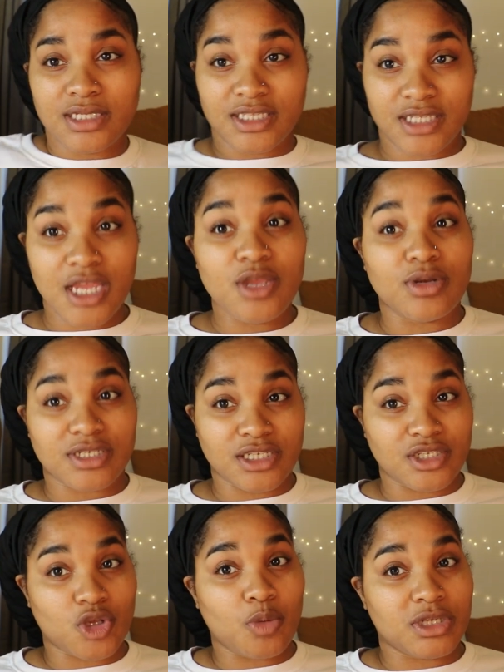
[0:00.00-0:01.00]
because now you can
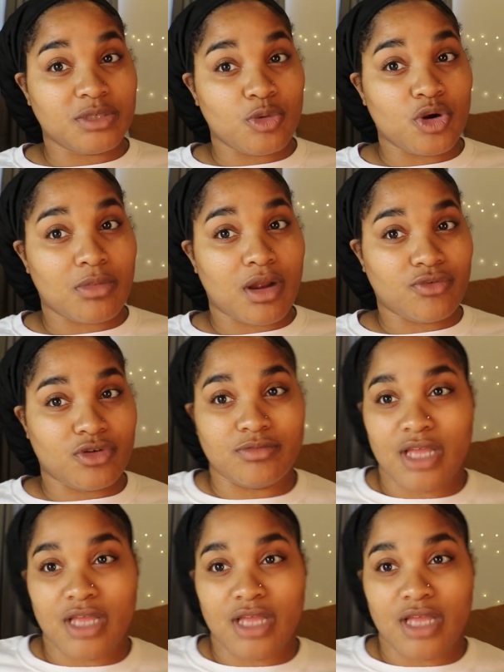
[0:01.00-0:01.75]
see so much more in my room.